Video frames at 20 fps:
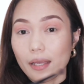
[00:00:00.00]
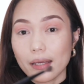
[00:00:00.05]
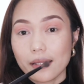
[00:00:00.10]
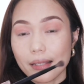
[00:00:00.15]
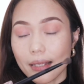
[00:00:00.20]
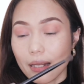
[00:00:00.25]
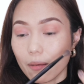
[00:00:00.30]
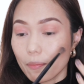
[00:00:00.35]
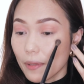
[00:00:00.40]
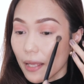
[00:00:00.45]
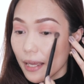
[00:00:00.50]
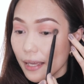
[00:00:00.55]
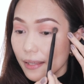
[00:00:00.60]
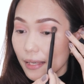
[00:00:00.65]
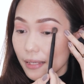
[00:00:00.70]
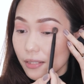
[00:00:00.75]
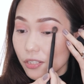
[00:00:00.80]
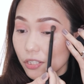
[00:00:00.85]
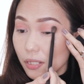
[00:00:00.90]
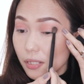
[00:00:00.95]
And then apply
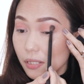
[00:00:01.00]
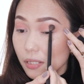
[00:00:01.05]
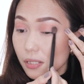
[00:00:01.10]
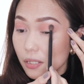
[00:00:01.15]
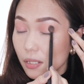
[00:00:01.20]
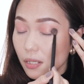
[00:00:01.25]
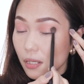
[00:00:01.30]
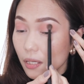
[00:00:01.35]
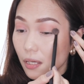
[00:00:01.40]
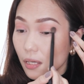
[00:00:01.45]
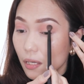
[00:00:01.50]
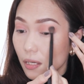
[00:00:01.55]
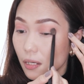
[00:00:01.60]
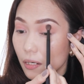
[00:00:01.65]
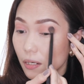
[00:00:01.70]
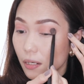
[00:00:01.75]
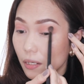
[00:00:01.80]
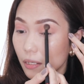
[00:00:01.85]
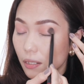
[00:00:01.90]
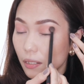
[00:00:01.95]
that just
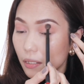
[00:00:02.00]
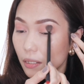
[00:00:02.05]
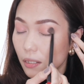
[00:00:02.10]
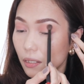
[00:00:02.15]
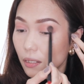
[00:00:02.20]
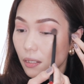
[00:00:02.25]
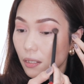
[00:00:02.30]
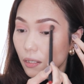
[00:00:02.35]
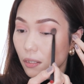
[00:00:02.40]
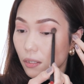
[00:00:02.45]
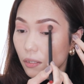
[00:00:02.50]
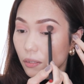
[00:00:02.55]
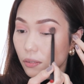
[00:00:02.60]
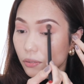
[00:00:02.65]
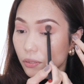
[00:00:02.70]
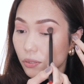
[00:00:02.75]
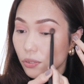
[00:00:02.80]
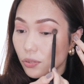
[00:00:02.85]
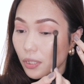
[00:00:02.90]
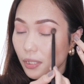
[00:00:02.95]
here.
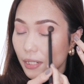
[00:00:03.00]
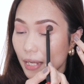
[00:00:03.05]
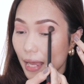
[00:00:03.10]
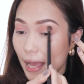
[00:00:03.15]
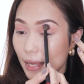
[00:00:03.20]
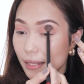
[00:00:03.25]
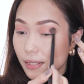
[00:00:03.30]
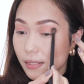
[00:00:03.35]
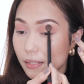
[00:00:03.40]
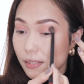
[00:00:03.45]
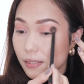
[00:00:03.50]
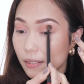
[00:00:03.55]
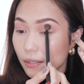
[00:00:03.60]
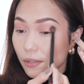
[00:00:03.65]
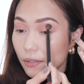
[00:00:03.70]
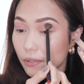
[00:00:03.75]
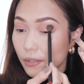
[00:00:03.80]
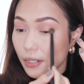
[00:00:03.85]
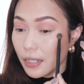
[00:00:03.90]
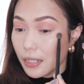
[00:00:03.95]
Just to enhance the
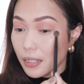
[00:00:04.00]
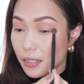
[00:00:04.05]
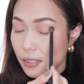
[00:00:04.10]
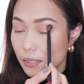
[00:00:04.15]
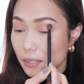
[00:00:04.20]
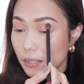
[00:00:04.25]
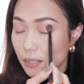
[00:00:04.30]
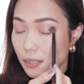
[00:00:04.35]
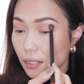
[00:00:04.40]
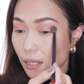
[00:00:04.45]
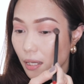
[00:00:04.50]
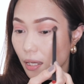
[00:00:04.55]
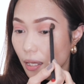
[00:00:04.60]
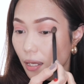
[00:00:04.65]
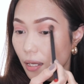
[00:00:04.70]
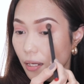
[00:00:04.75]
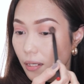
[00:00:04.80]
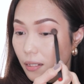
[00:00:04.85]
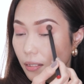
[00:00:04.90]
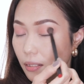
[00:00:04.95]
crease
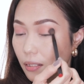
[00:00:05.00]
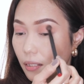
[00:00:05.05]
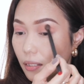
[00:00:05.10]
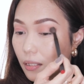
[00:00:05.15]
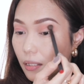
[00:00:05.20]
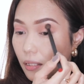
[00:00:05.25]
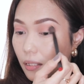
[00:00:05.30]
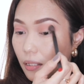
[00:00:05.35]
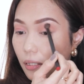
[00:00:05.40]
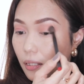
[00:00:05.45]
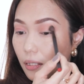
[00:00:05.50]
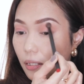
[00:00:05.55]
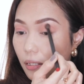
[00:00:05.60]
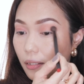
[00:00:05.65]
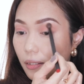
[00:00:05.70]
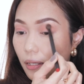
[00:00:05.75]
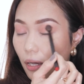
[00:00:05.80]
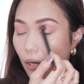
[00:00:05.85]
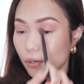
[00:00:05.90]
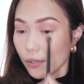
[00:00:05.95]
in
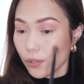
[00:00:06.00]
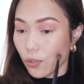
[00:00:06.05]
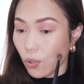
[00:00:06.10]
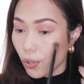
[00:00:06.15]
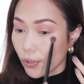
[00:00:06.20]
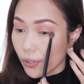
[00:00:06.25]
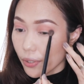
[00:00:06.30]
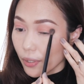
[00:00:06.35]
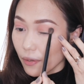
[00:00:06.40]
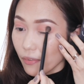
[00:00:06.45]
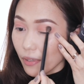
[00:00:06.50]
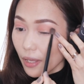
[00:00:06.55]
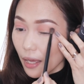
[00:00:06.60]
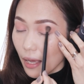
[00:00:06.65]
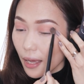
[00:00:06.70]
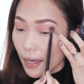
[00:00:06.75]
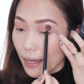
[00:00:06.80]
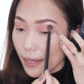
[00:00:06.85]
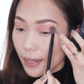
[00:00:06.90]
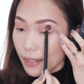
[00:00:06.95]
the outer corner of the
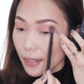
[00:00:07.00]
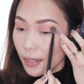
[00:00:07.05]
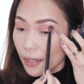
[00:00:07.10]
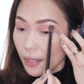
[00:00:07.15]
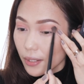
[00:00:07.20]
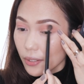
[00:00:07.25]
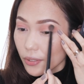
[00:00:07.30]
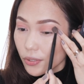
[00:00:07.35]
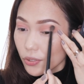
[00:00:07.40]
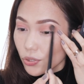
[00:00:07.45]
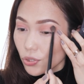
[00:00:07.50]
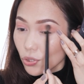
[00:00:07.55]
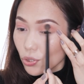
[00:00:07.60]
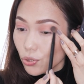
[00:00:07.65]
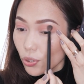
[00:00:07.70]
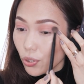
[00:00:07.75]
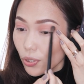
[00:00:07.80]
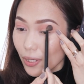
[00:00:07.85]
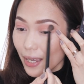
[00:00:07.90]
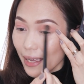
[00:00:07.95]
eye.
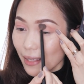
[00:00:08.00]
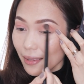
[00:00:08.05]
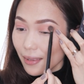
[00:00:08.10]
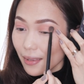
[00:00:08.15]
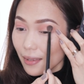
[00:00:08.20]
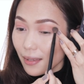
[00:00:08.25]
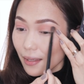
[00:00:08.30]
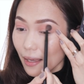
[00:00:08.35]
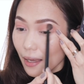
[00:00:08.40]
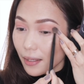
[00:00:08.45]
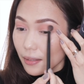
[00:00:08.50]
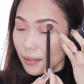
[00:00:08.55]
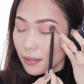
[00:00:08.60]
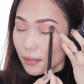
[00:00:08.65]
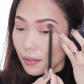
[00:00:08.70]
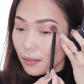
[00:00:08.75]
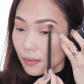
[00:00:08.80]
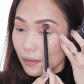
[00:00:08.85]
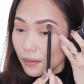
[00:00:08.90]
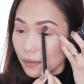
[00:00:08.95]
So you get that,
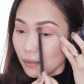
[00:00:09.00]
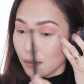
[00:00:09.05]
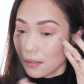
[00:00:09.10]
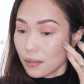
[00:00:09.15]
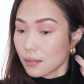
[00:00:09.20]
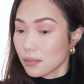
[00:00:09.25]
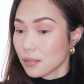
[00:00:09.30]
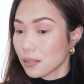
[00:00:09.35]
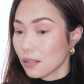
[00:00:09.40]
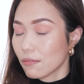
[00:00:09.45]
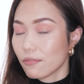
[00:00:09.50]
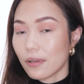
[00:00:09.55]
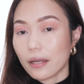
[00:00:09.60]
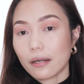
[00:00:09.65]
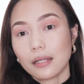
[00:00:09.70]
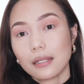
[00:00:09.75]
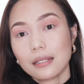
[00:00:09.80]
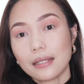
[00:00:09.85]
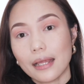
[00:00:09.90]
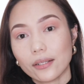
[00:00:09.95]
see,
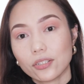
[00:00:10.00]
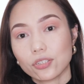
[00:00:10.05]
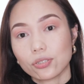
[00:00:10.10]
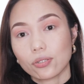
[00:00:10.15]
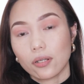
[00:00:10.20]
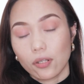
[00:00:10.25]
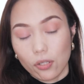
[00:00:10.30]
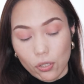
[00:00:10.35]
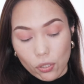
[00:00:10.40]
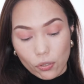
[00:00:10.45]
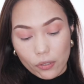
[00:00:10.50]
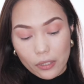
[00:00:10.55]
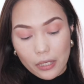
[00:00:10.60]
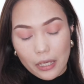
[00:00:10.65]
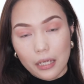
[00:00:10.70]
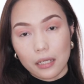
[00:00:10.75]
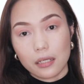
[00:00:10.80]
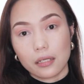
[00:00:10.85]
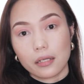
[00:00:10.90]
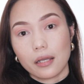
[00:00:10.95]
very natural
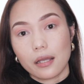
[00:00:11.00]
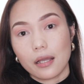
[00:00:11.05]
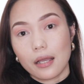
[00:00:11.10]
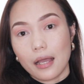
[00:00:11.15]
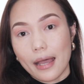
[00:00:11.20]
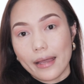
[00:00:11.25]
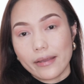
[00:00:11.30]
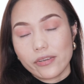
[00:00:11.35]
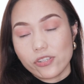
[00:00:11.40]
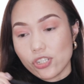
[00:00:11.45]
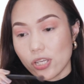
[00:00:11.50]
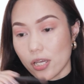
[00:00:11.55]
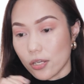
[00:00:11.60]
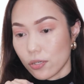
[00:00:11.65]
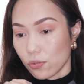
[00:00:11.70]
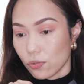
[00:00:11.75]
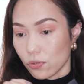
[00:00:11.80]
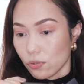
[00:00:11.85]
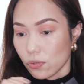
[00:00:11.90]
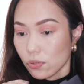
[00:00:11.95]
looking eyeshadow.